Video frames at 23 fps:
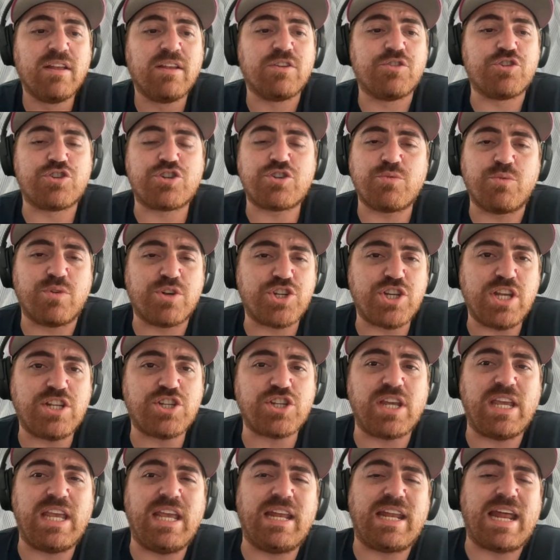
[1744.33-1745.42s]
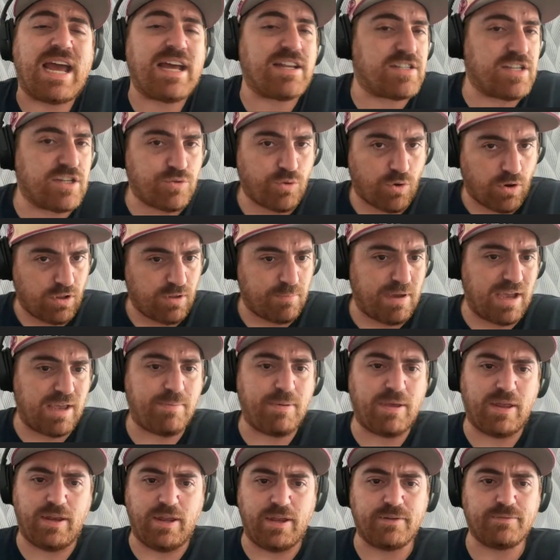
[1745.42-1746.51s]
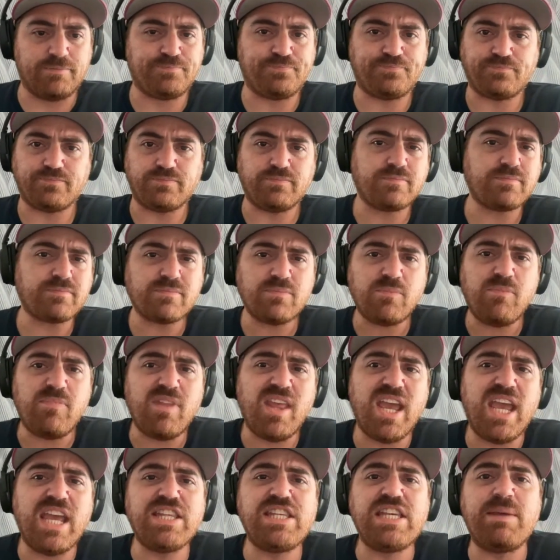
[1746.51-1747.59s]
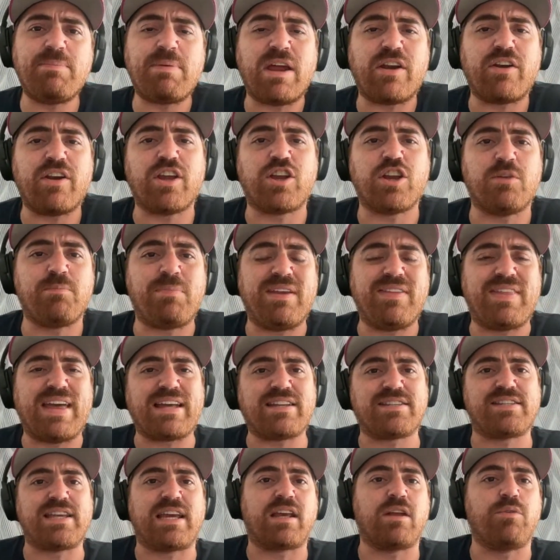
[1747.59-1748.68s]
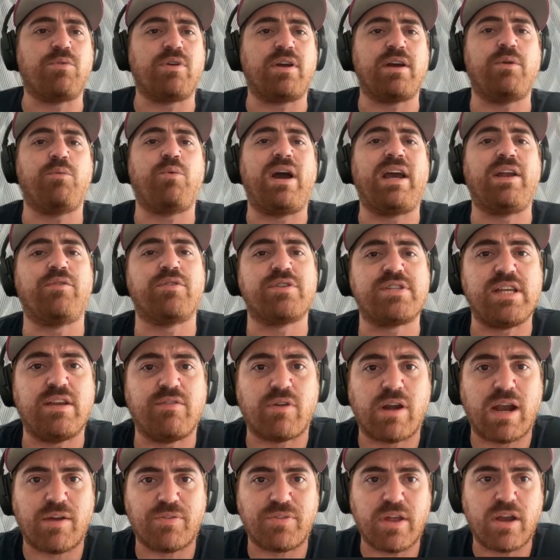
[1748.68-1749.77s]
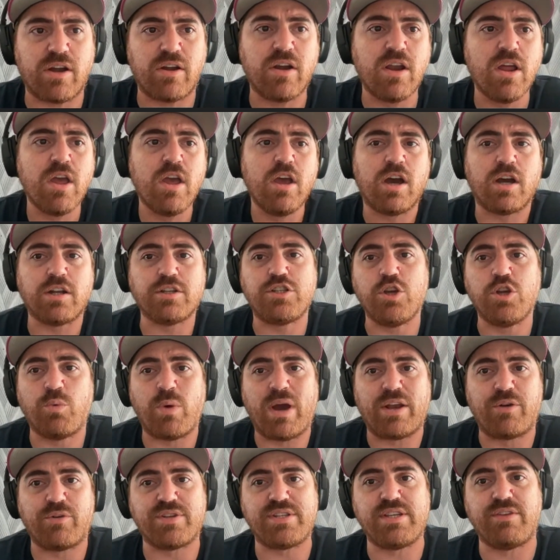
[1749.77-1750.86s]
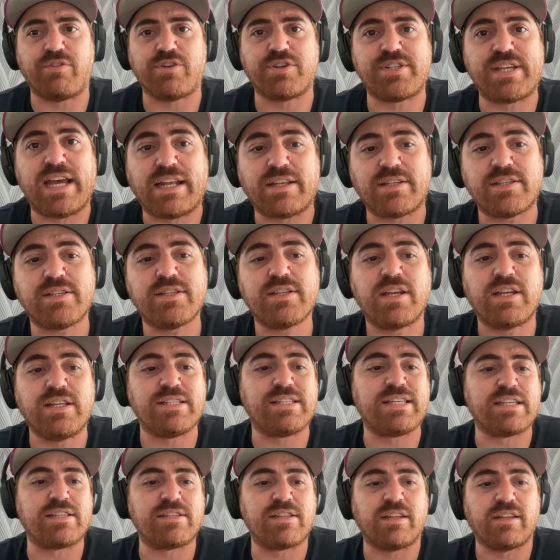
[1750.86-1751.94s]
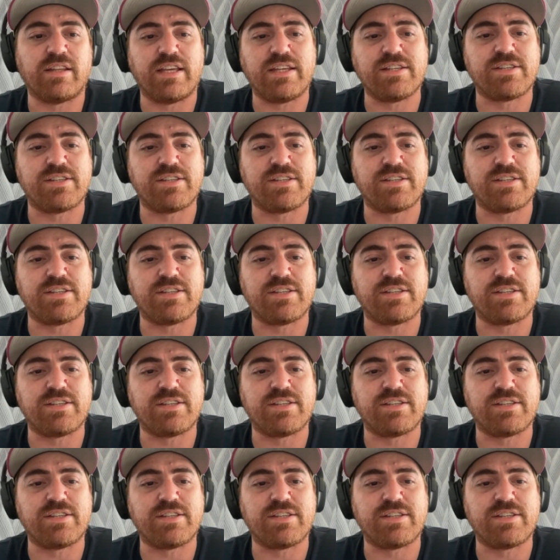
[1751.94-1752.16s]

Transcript: Rashid Shaheed has his role, in my opinion. A.T. Perry could be that second wide receiver out there on 2 wide receiver sets consistently.